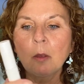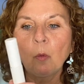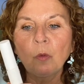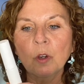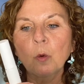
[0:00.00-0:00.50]

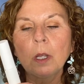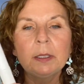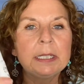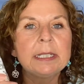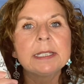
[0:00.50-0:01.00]
the
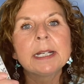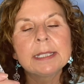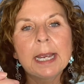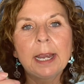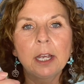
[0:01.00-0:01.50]
qualities it does
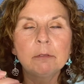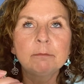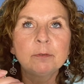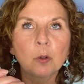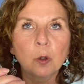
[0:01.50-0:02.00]
have
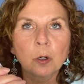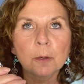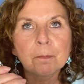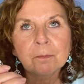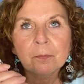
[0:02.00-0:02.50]

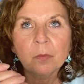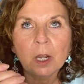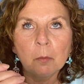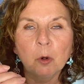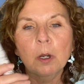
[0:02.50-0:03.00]
for
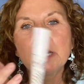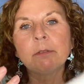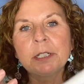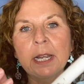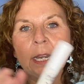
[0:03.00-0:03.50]
a more
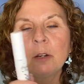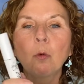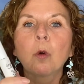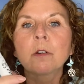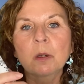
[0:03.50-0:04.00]
everyday
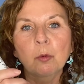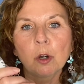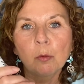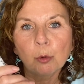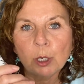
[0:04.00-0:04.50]
work
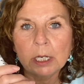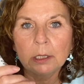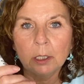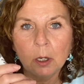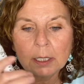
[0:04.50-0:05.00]
appropriate
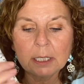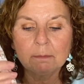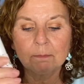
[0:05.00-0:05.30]
look.